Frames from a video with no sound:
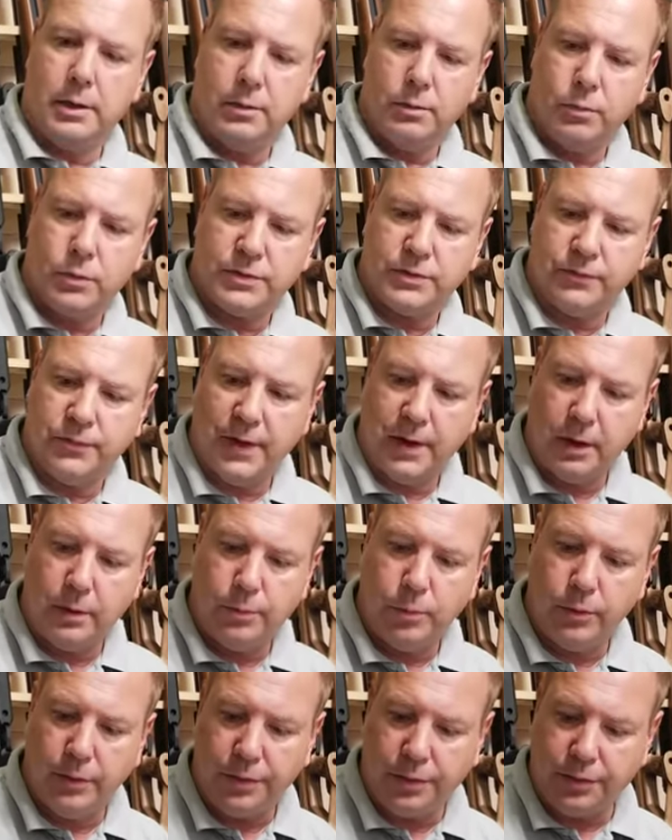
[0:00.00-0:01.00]
was
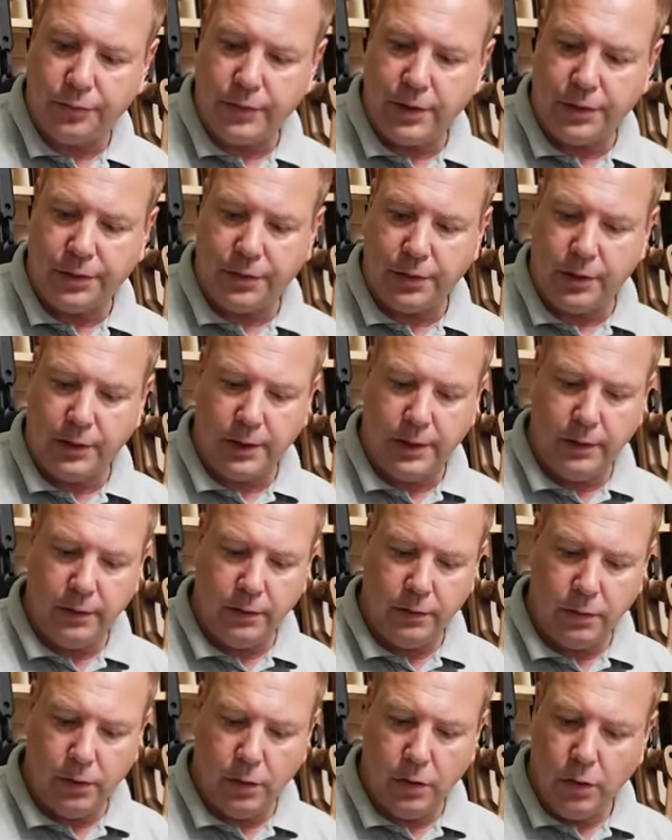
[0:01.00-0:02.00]
available in 330,
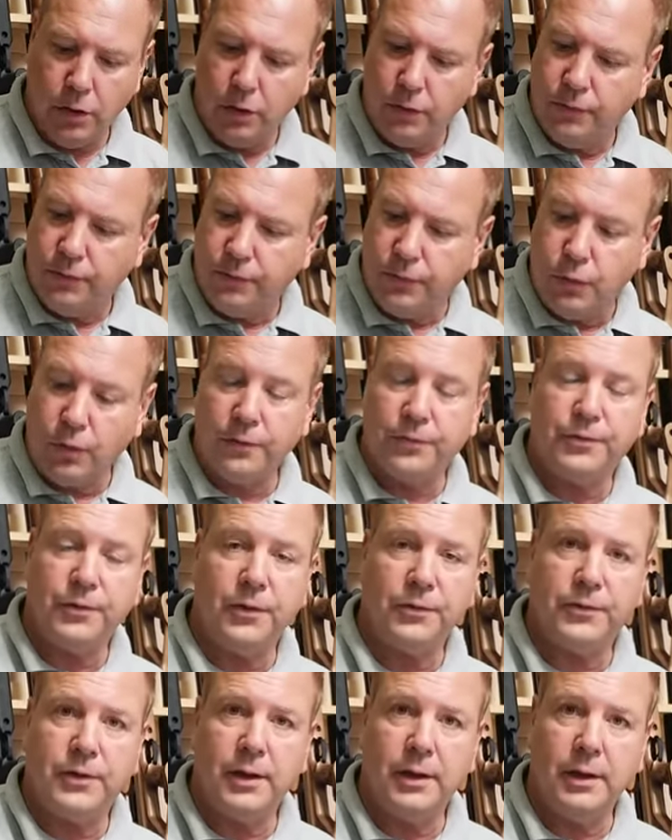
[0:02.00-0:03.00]

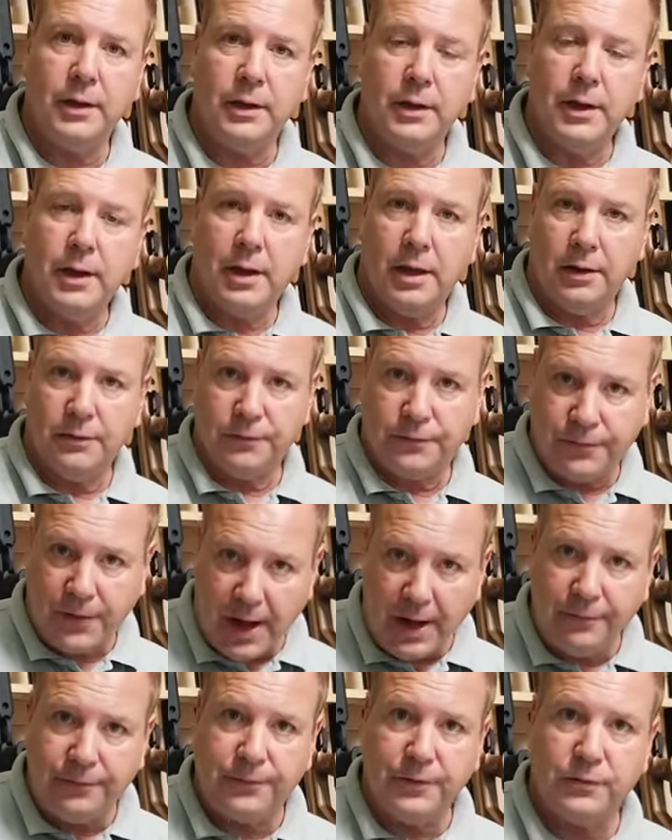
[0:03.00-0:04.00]
450, and
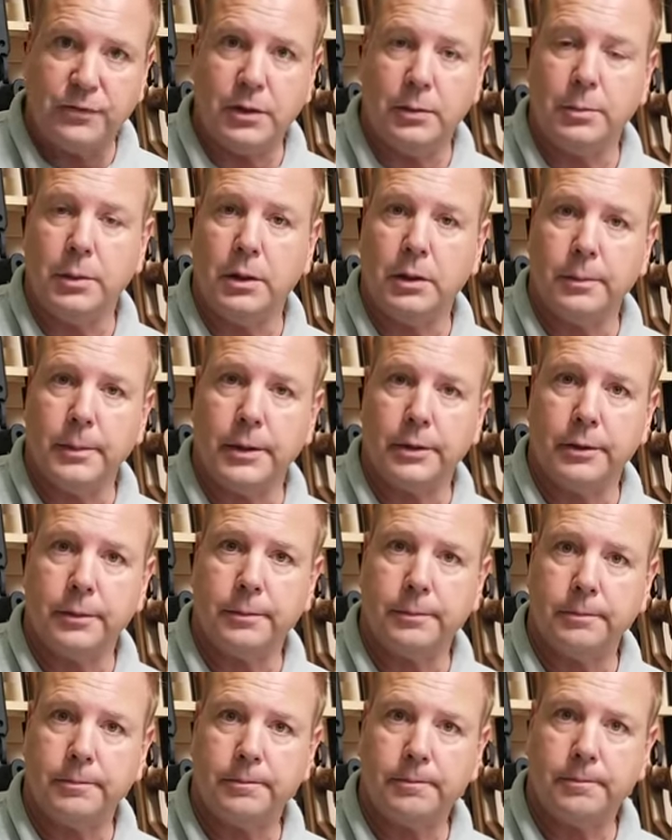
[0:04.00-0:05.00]
550 millimeter
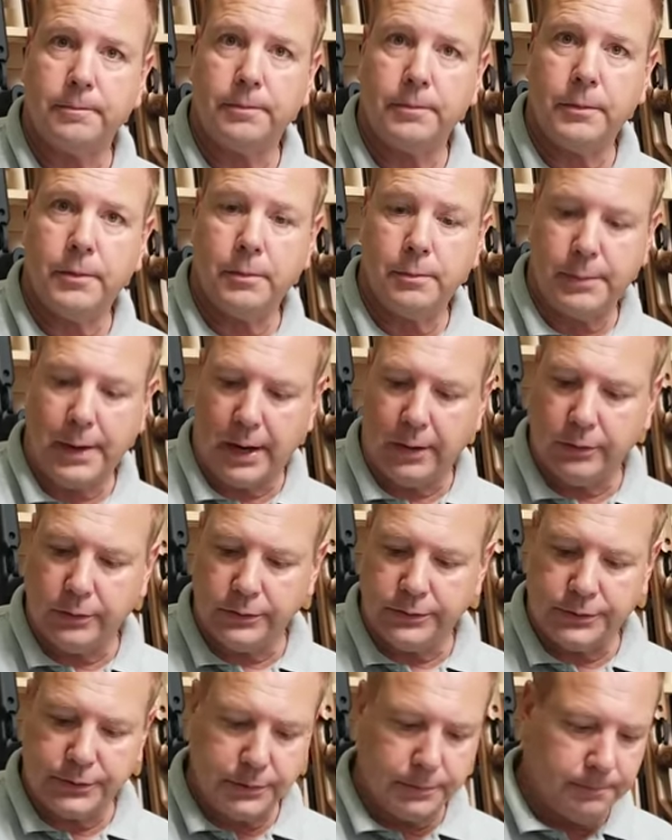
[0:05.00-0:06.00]

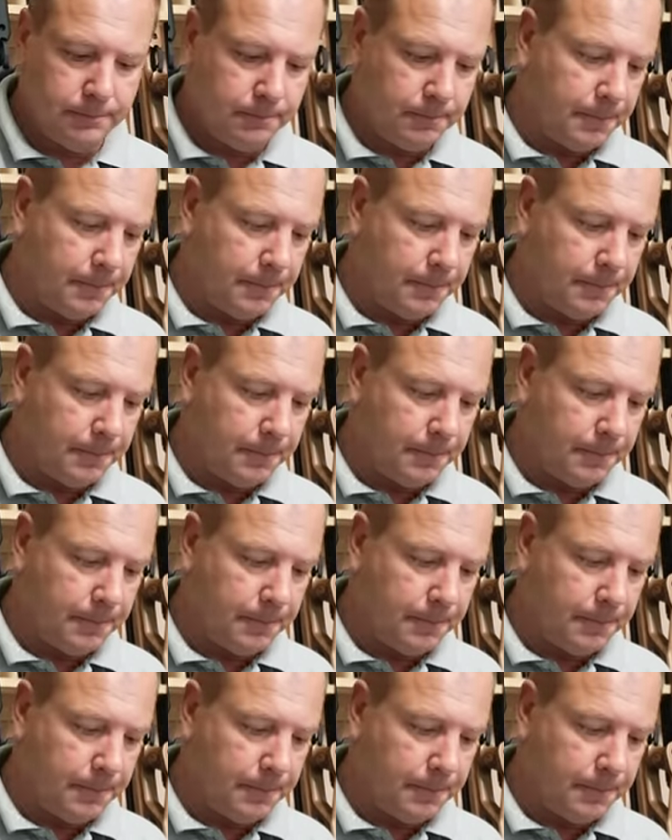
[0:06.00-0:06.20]
barrels,